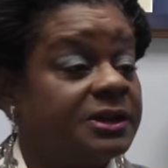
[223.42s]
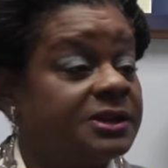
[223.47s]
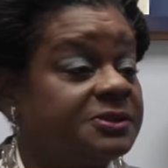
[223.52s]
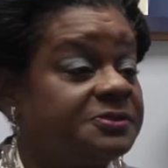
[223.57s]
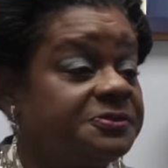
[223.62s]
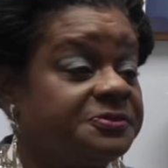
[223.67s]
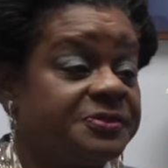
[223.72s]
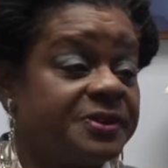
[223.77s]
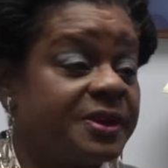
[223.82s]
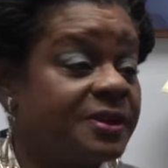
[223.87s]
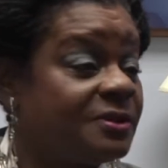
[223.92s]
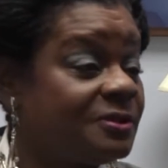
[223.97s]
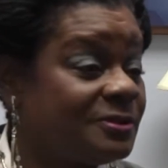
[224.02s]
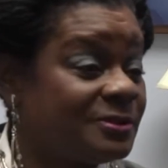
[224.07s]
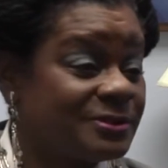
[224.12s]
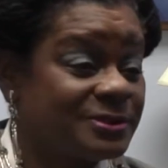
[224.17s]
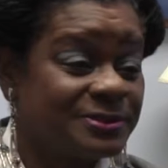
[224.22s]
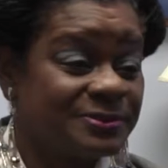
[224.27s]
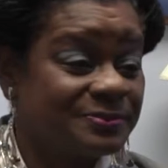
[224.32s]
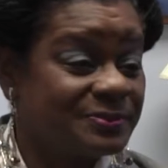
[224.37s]
it
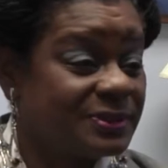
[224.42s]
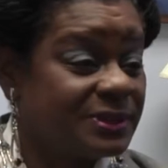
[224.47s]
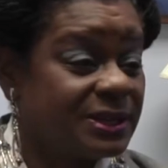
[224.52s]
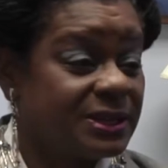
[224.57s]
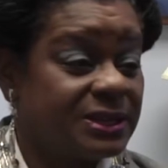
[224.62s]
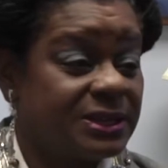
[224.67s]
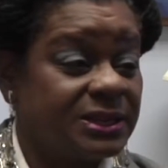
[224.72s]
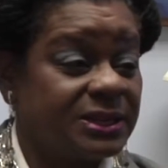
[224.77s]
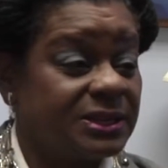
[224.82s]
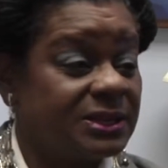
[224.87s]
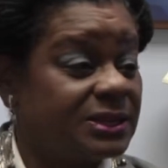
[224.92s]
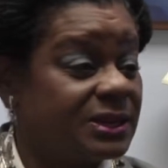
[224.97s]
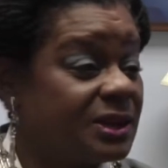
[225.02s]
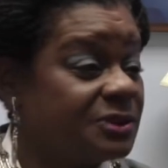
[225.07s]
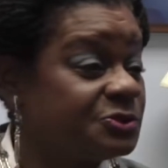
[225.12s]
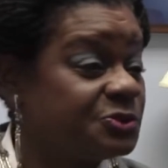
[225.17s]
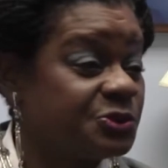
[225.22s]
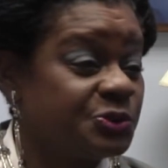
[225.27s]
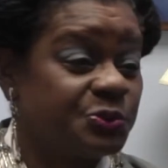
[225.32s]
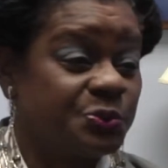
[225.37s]
failed in the
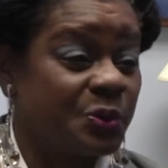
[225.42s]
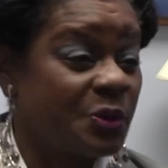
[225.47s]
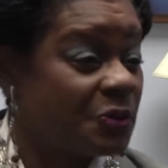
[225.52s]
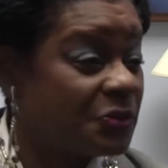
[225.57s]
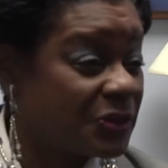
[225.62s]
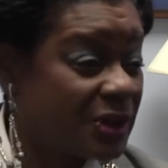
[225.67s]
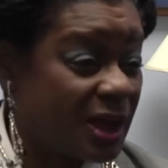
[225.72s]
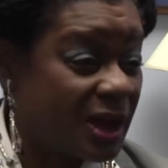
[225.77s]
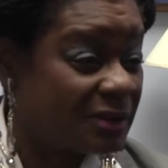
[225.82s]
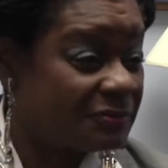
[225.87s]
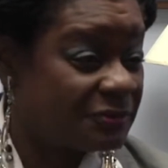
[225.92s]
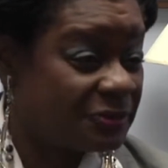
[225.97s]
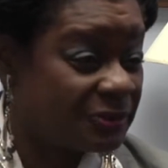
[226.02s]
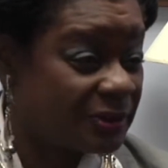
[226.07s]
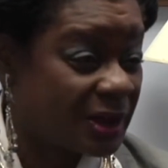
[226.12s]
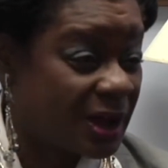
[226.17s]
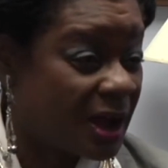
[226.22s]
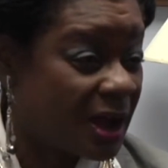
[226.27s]
112th